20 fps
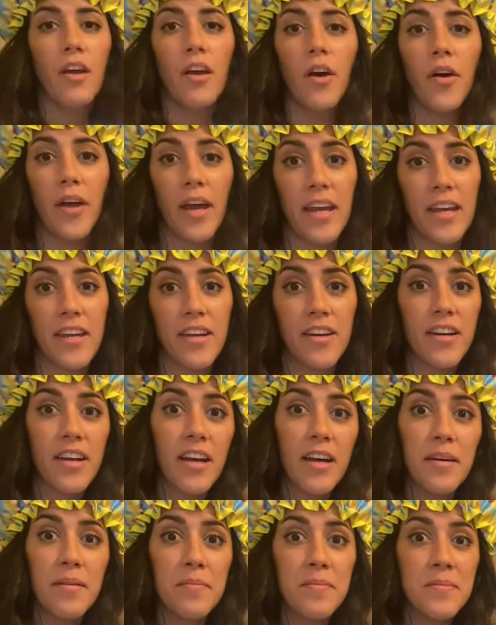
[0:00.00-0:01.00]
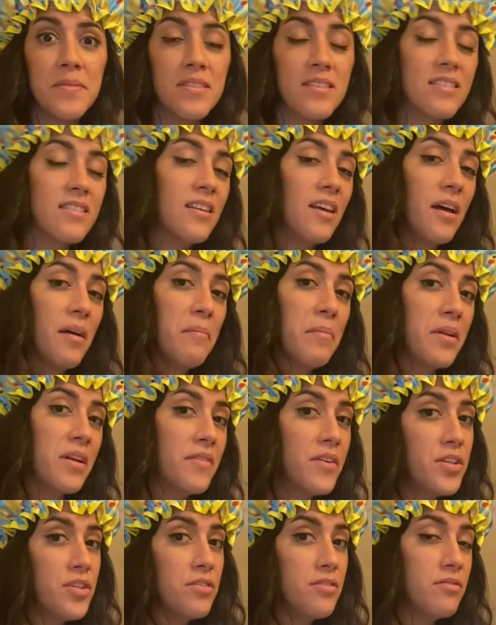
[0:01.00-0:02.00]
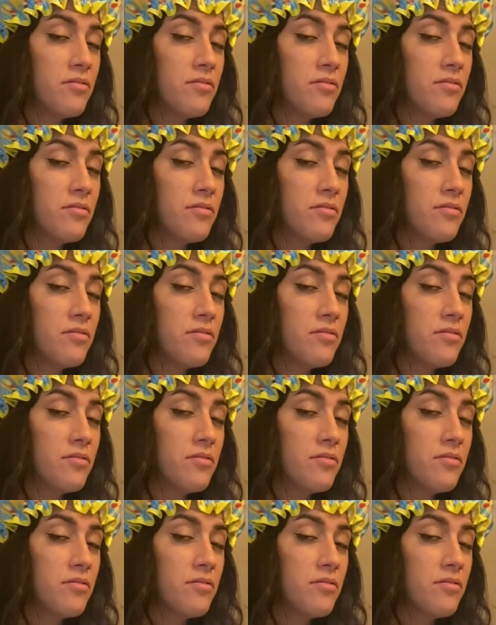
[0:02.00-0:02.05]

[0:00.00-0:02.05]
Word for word: Okay, here comes a bit of a